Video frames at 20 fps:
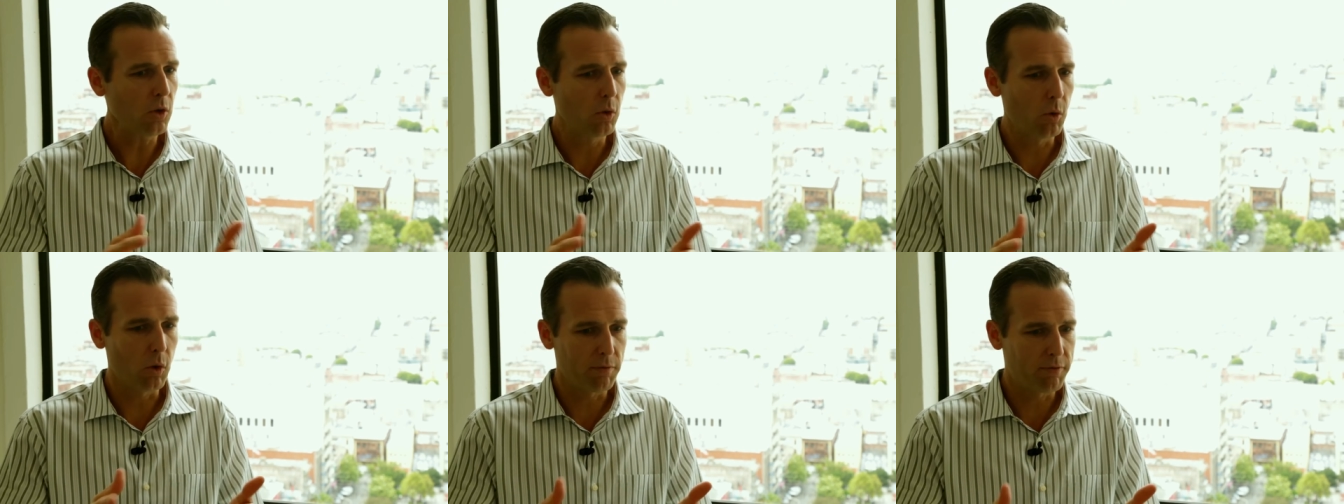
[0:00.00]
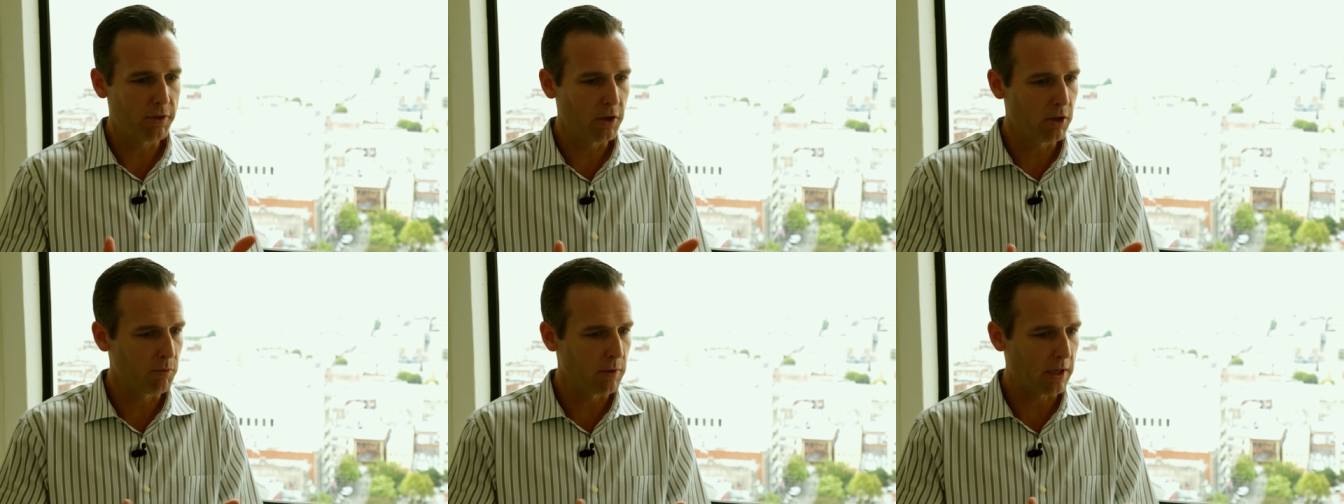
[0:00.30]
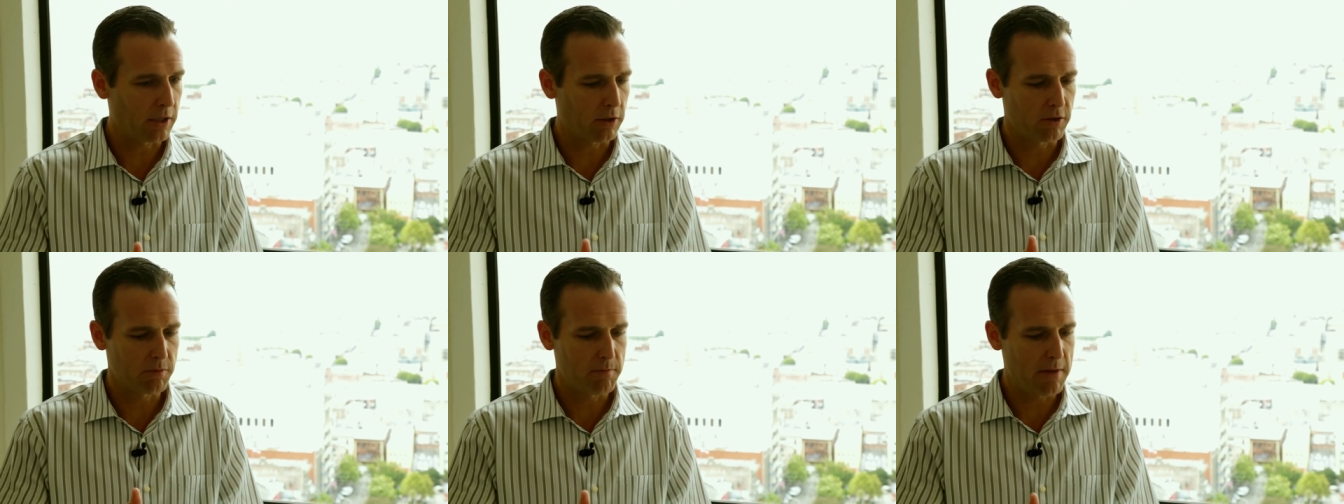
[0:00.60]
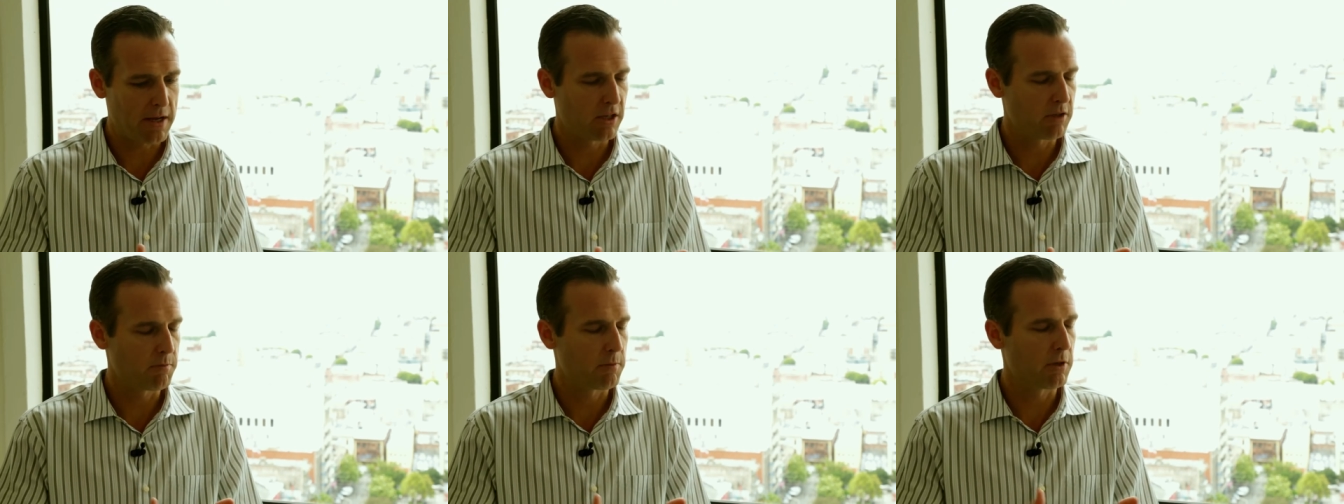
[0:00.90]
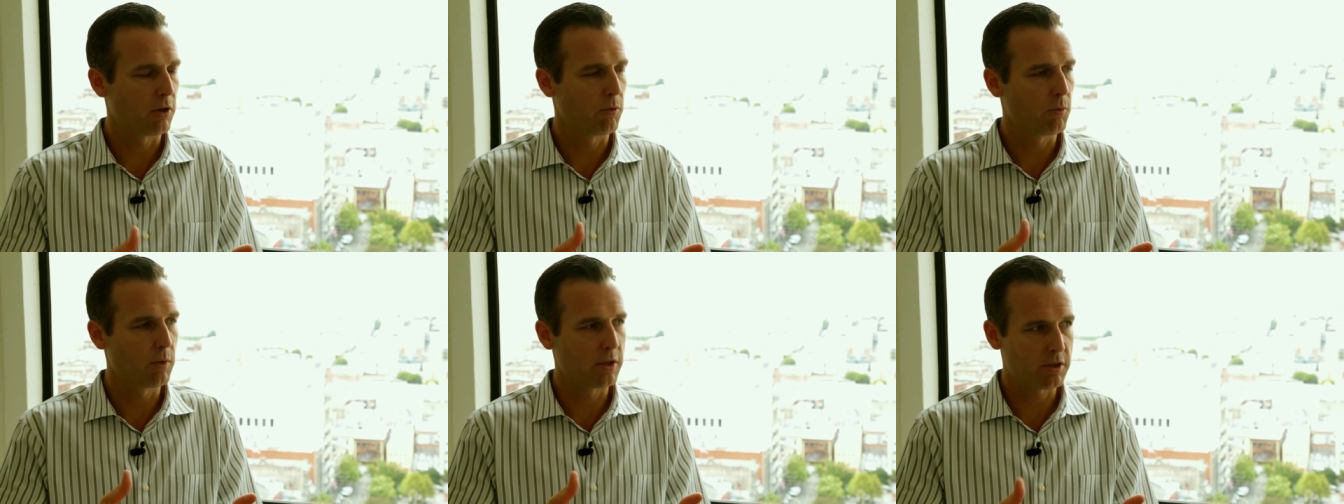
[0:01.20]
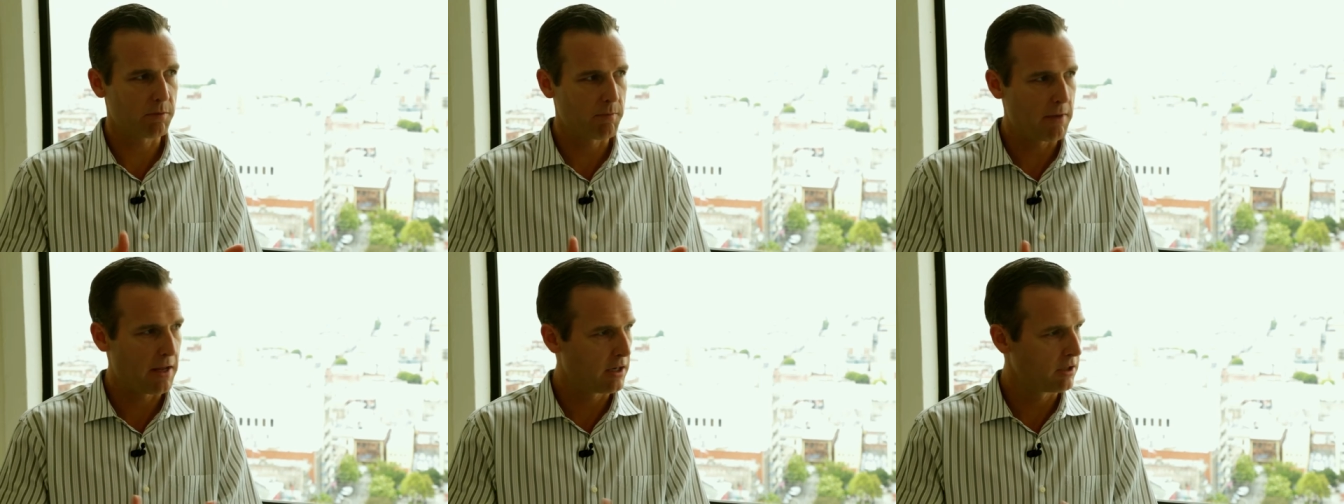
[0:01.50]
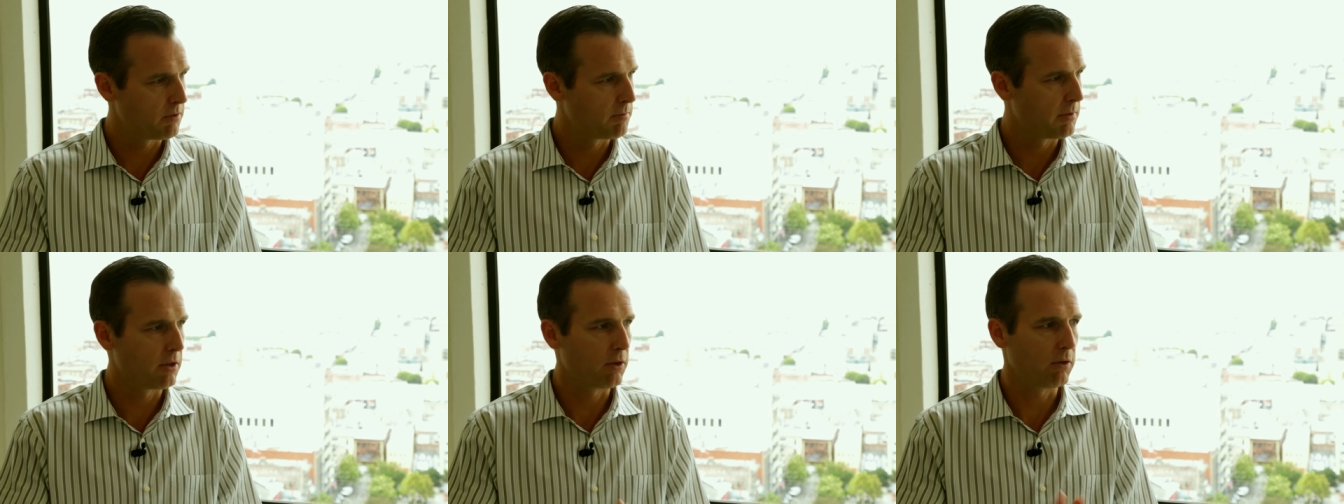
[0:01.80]
or if you're in records management or risk
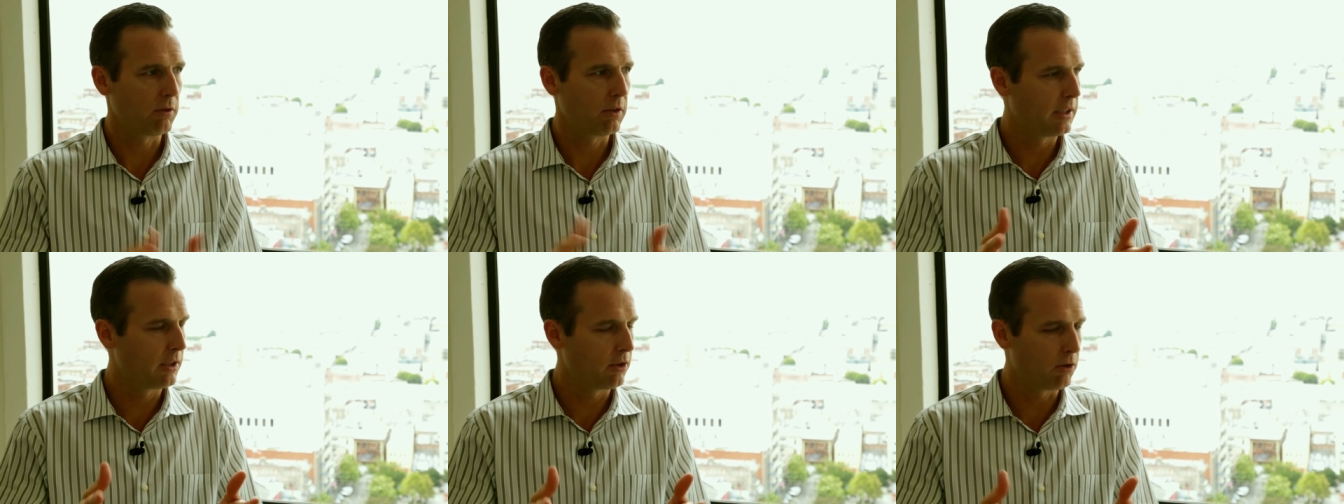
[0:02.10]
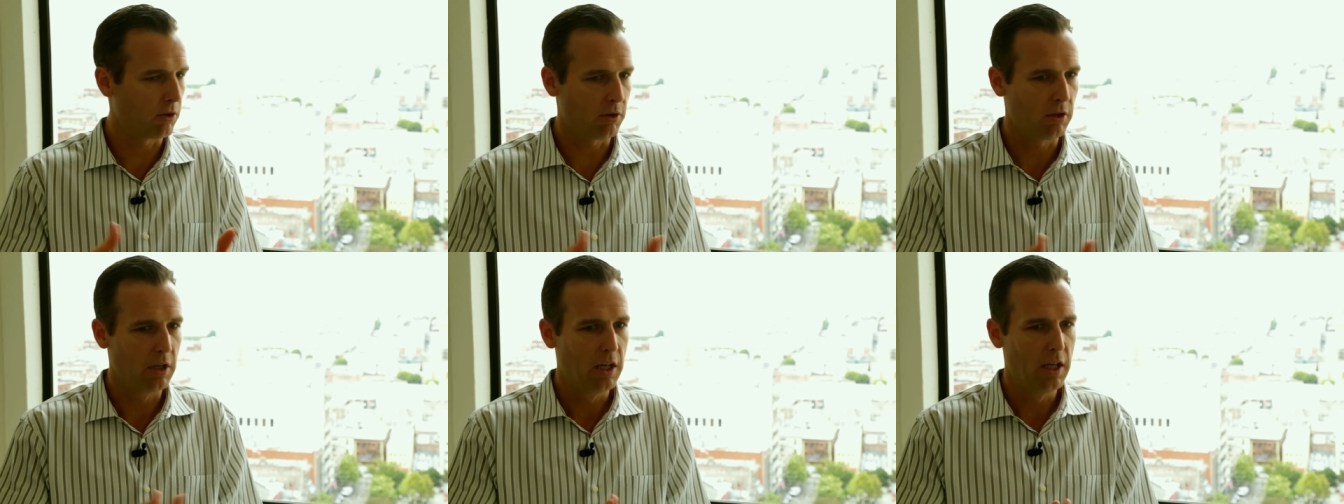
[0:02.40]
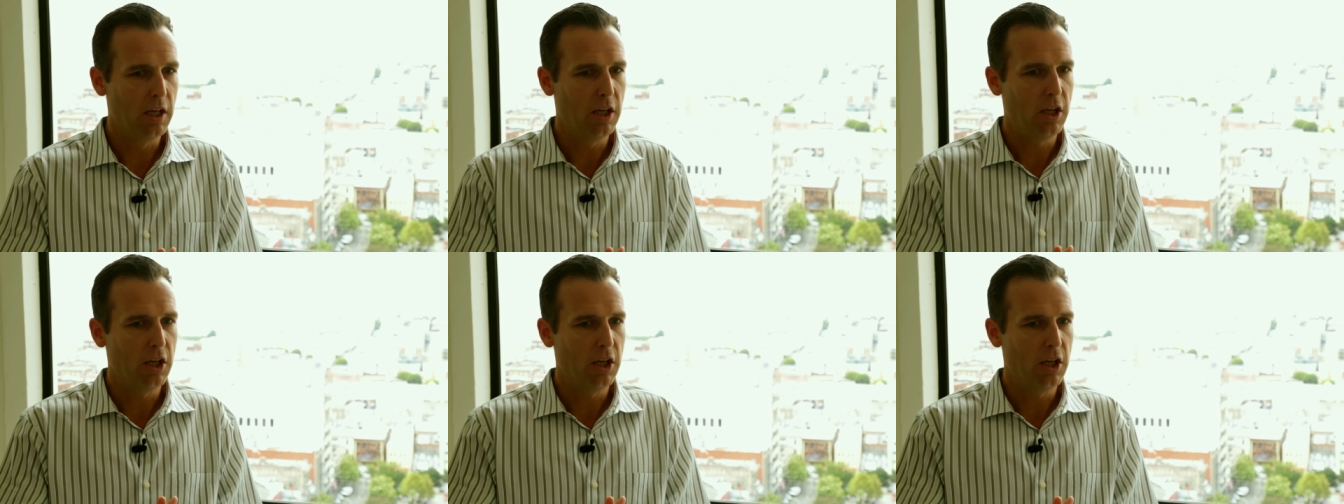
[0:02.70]
management or legal,